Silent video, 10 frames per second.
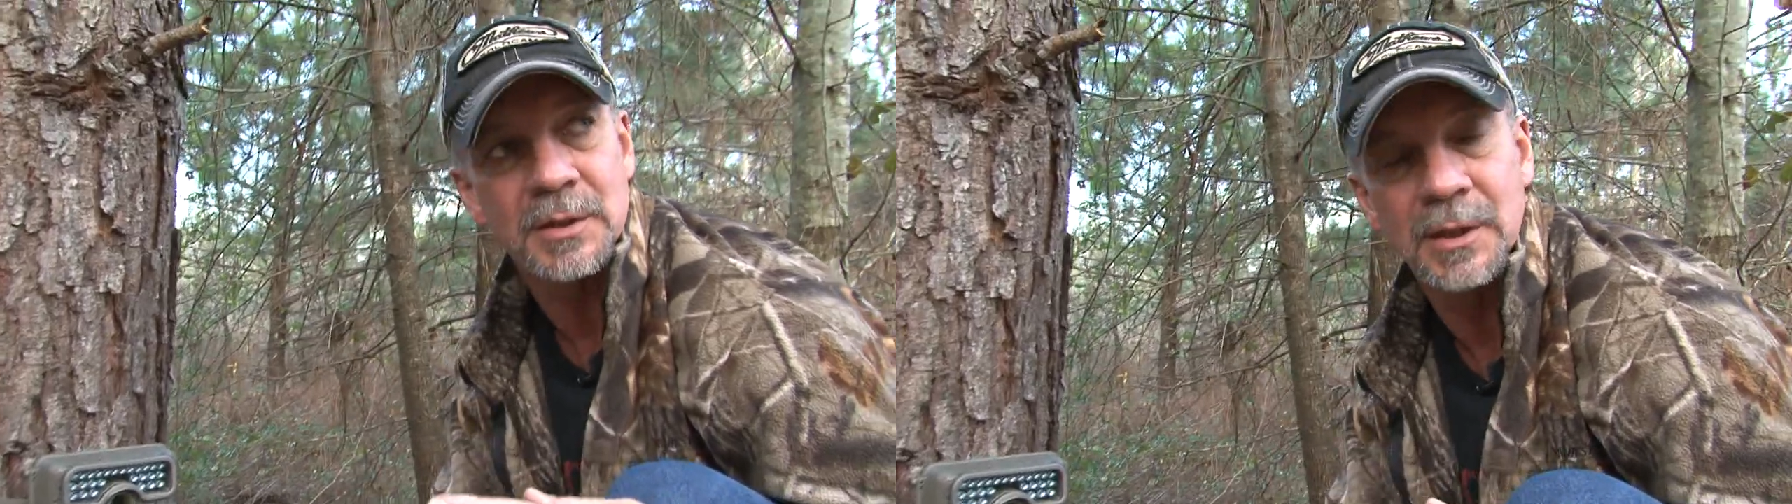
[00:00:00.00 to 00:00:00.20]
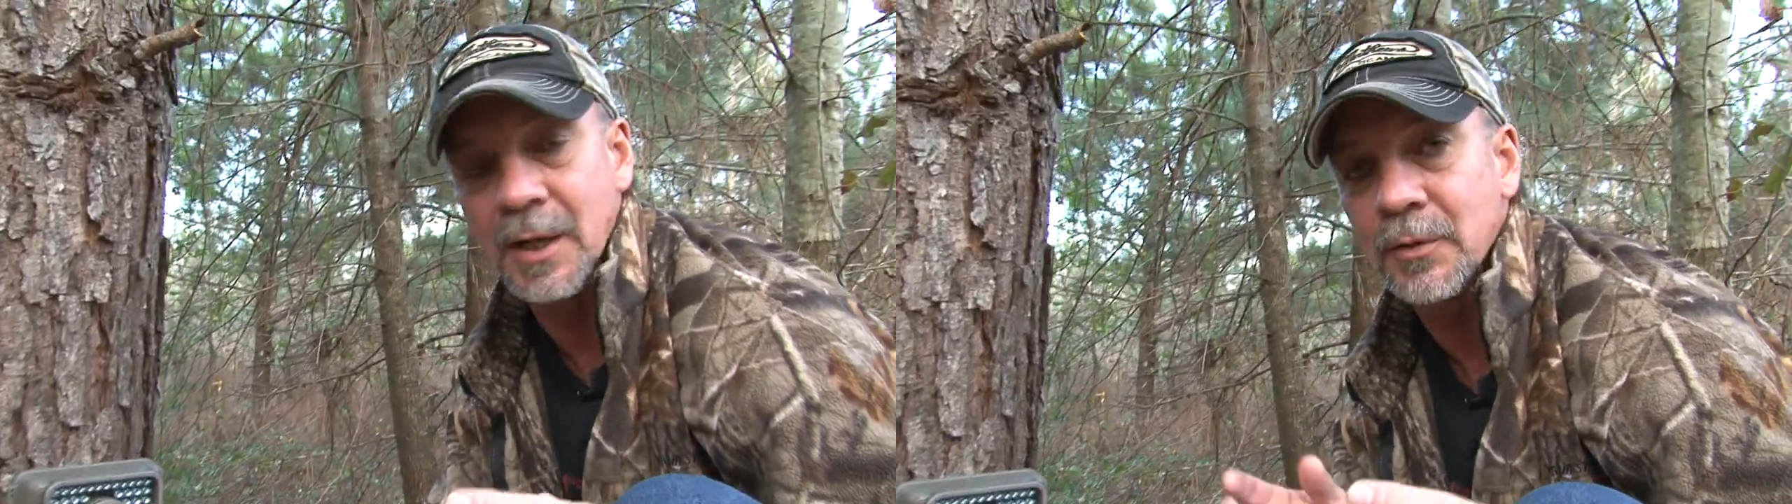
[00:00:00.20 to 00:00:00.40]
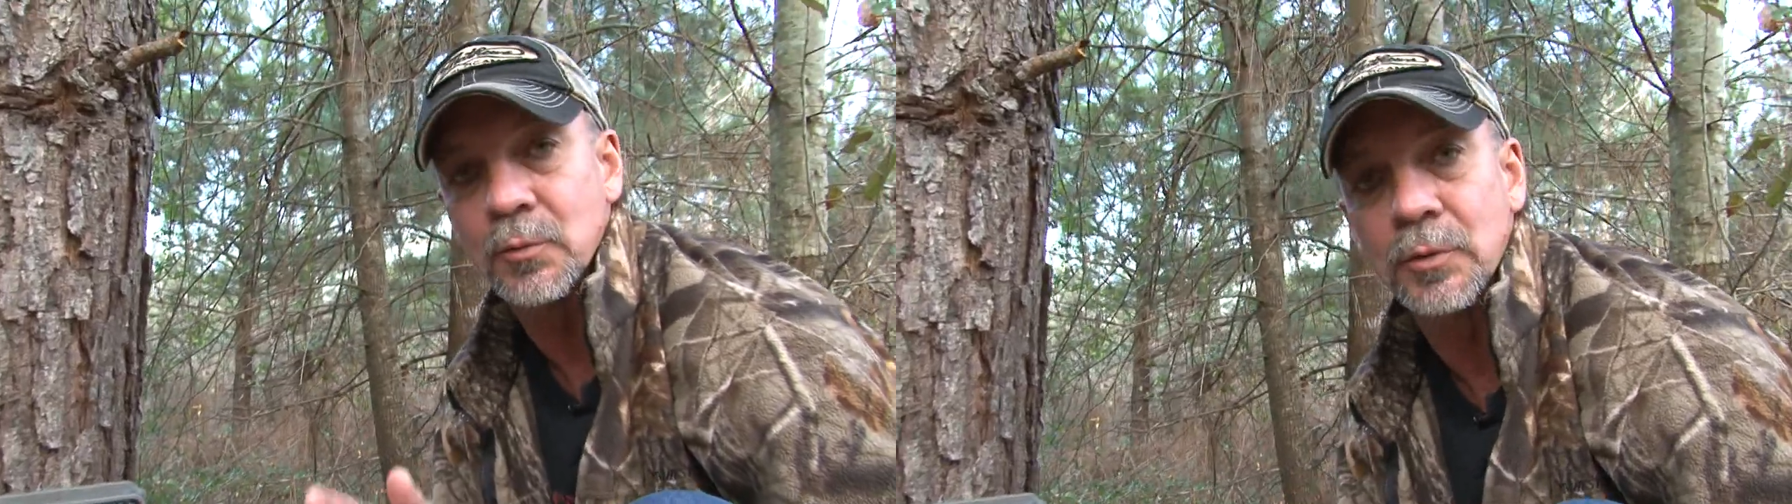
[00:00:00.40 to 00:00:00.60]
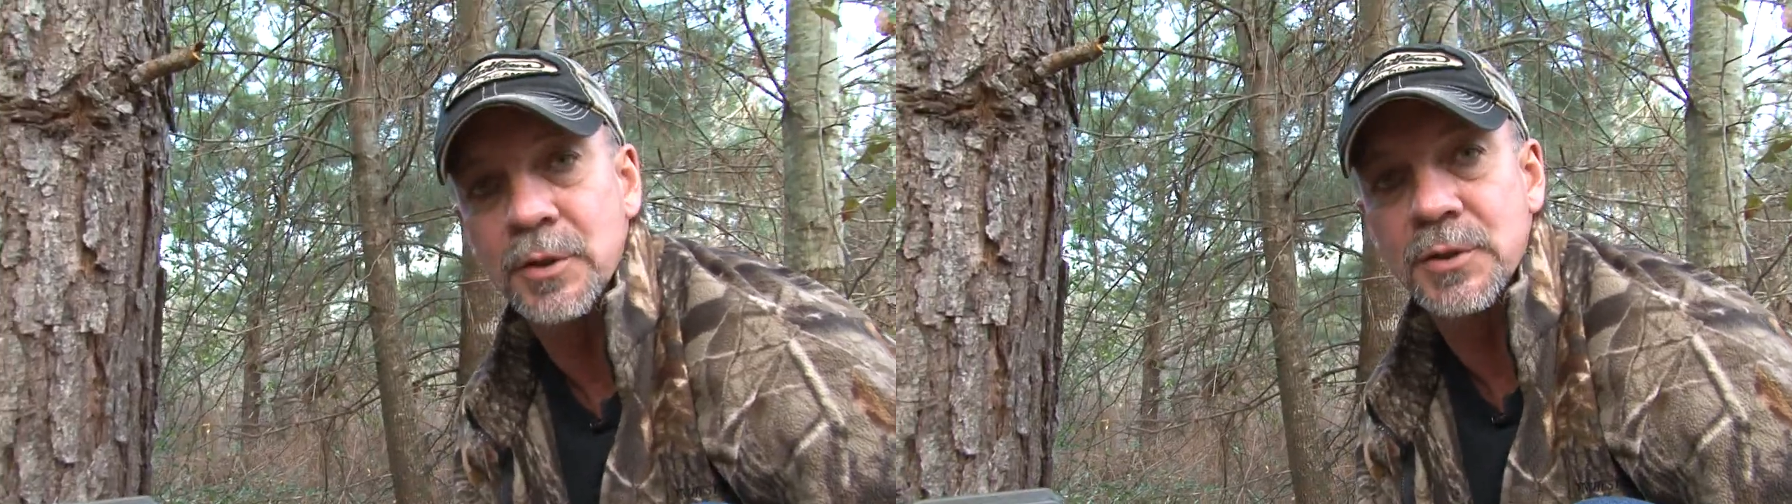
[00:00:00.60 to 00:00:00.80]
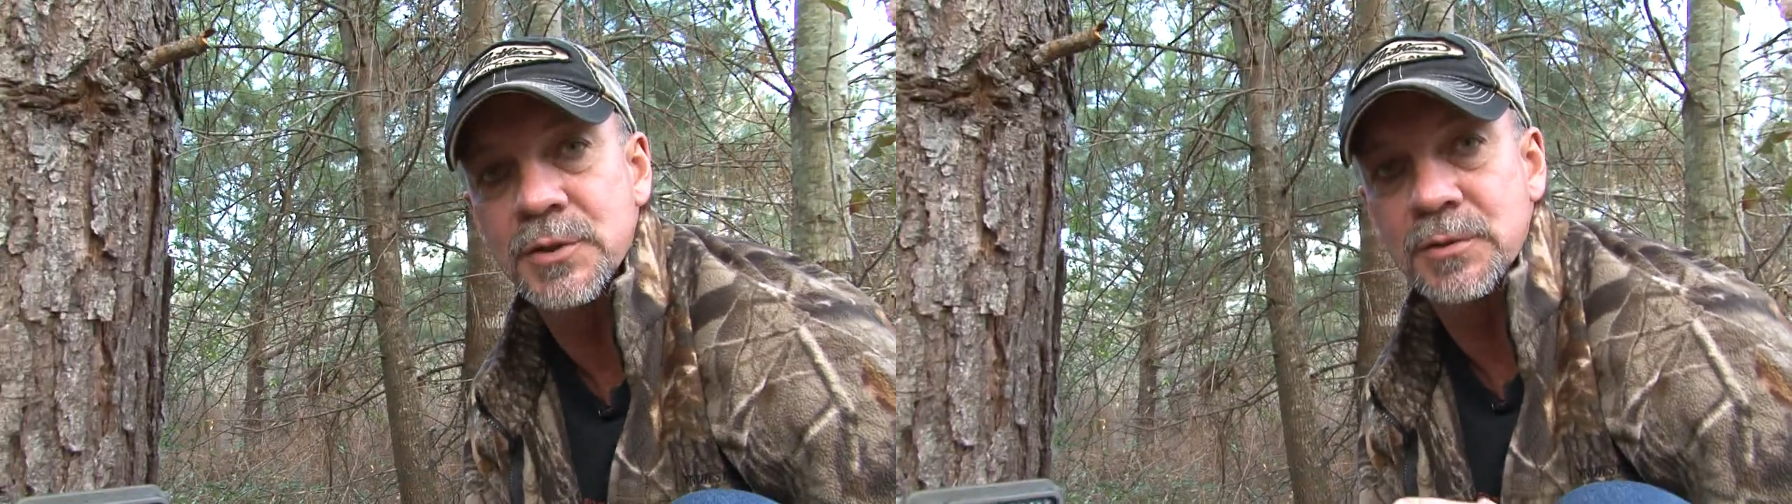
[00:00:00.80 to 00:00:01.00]
get out in the
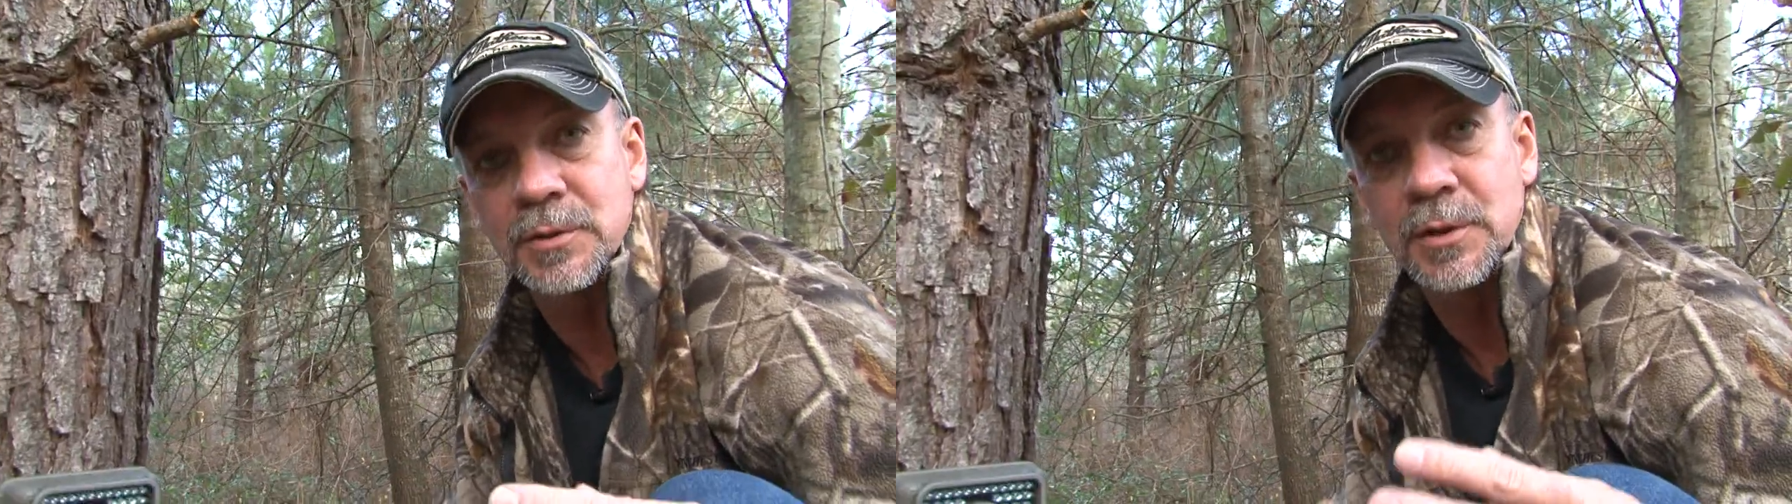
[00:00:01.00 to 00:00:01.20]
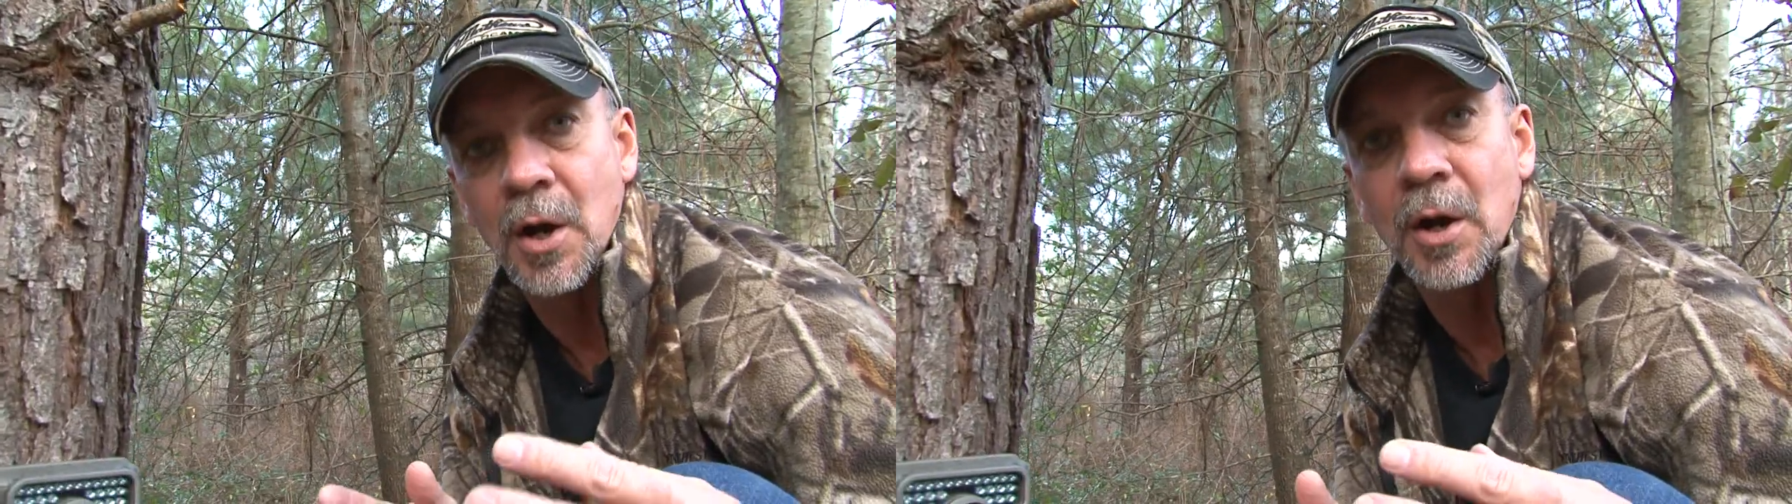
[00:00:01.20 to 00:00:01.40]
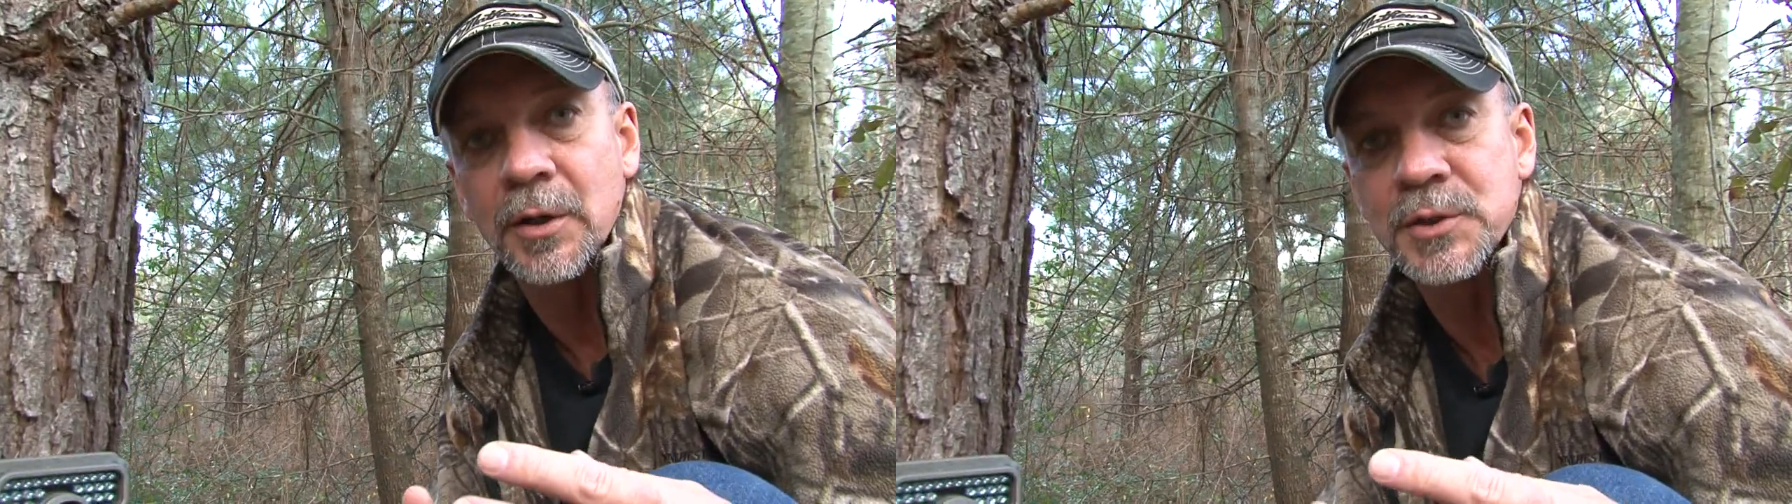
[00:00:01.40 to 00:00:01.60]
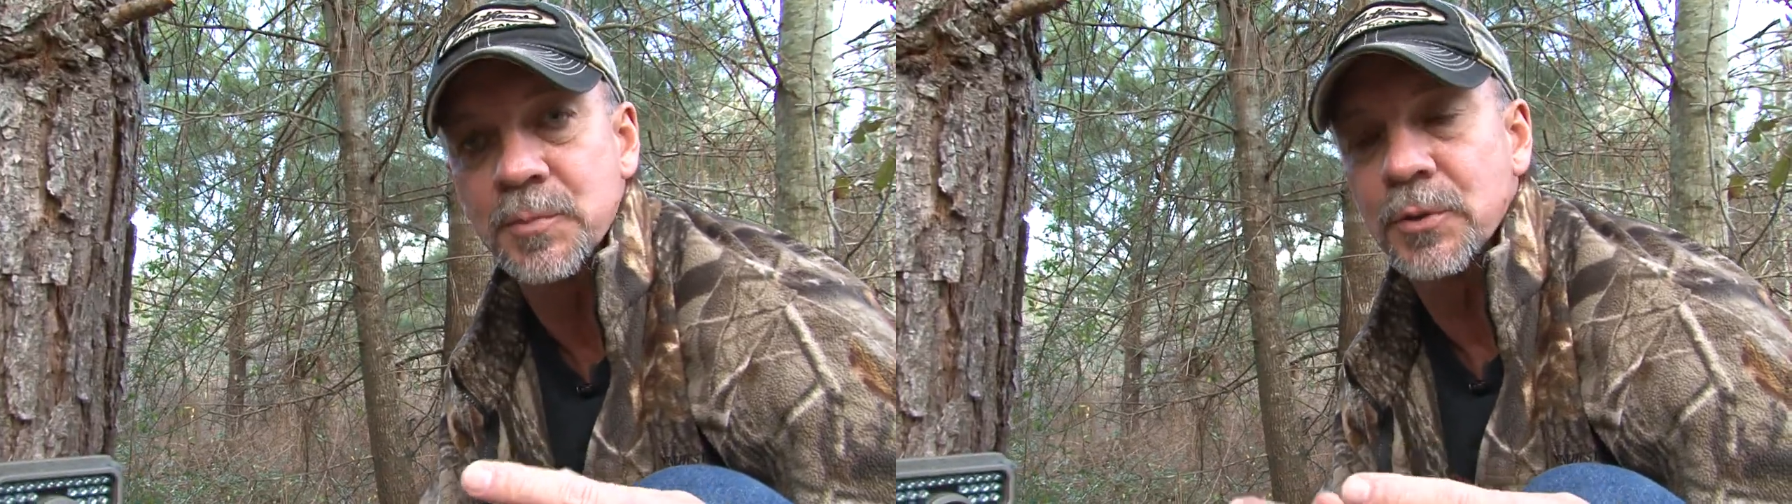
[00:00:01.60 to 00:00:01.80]
woods in August,